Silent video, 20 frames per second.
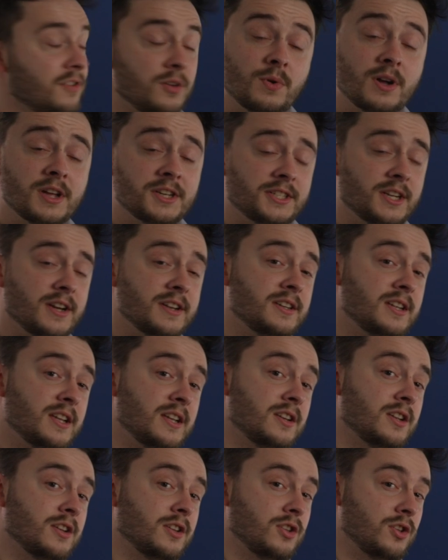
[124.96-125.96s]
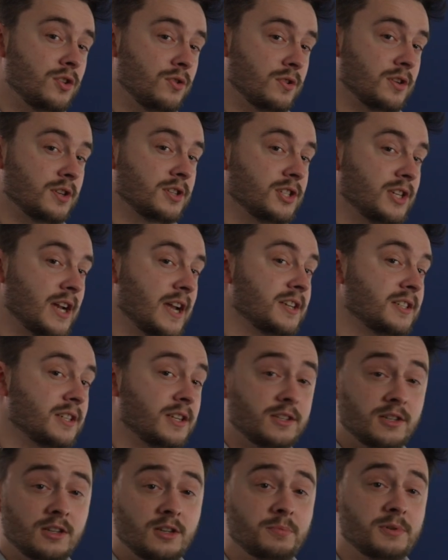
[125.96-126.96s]
you were signed in, you can change
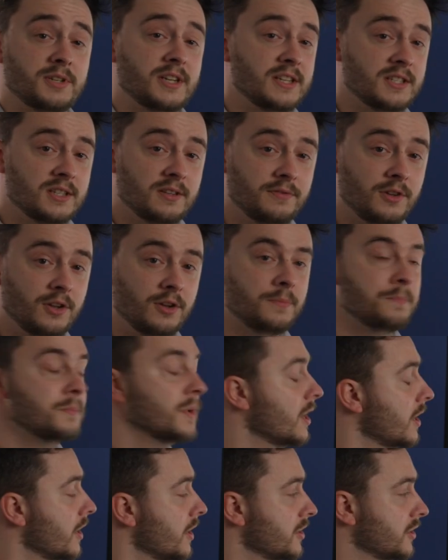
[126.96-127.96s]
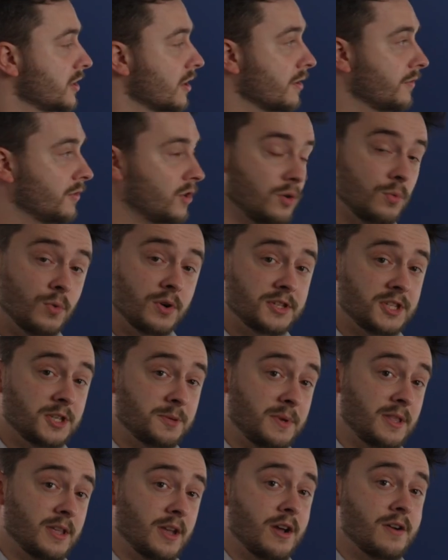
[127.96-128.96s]
it to presenter view. So if you wanted to
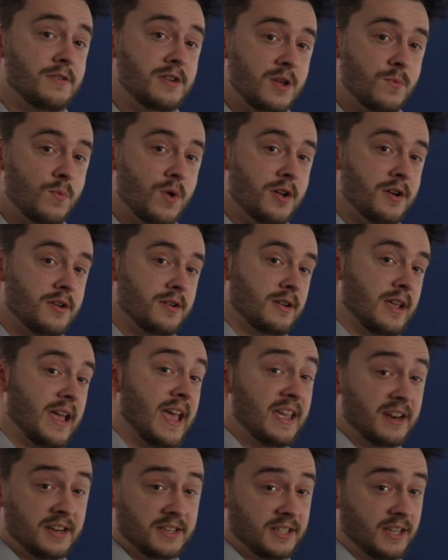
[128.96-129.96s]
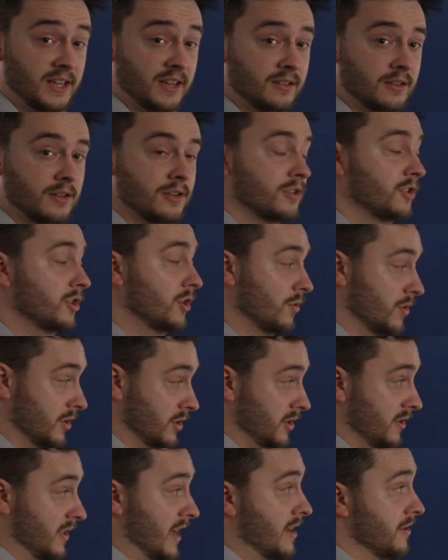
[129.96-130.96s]
be the only one editing, you can
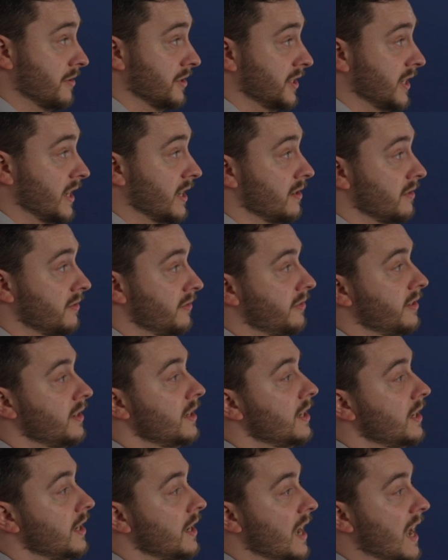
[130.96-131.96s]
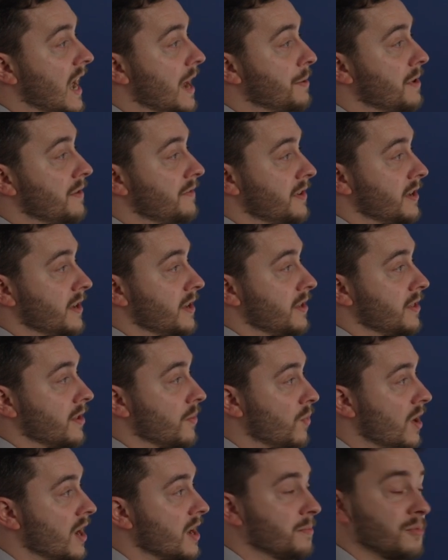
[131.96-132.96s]
do that yourself. However, the
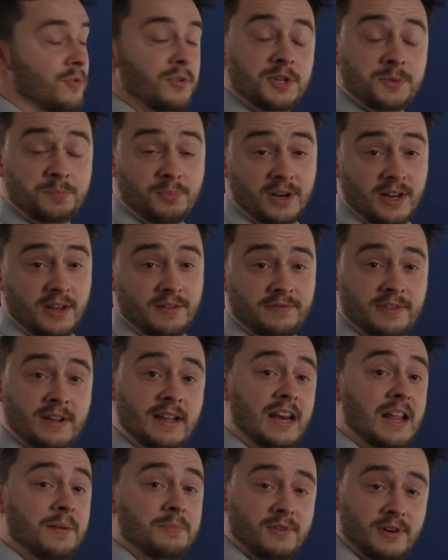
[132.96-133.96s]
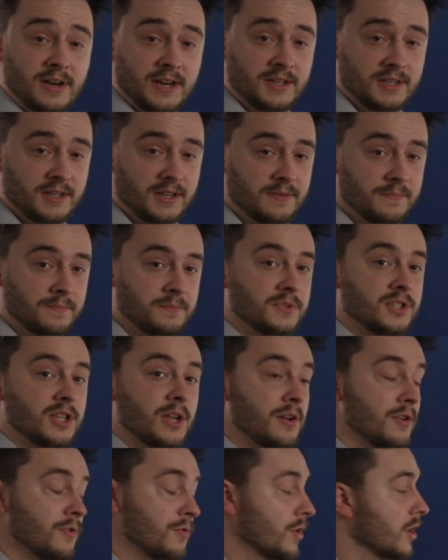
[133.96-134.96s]
whiteboard is brilliant for collaboration,
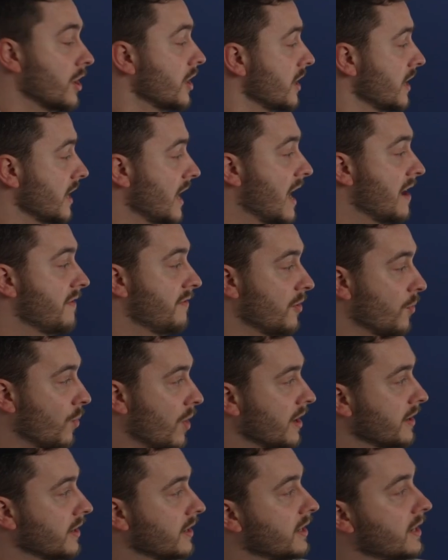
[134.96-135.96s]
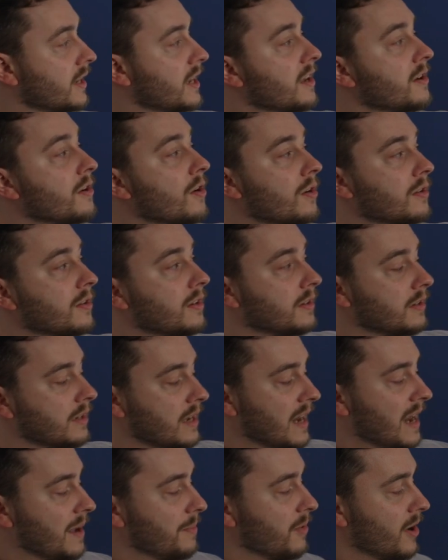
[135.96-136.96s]
so everyone can
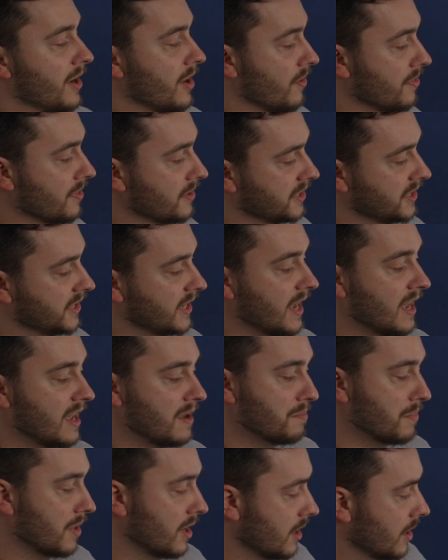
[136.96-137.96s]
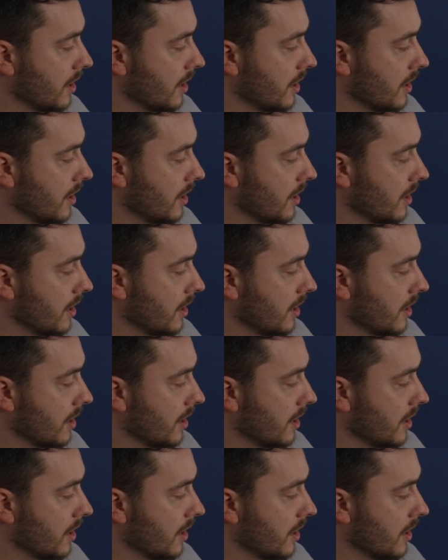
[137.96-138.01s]
collaborate on the same